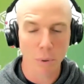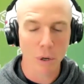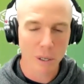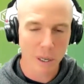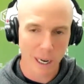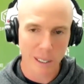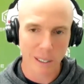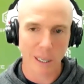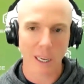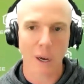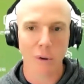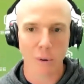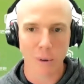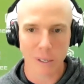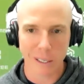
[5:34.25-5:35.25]
podcast, they go
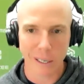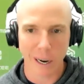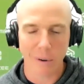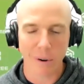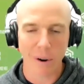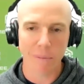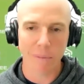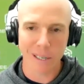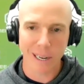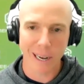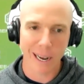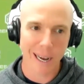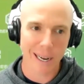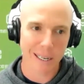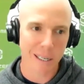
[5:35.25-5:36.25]
into our CRM, they're
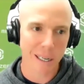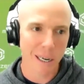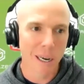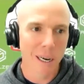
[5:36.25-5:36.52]
tagged,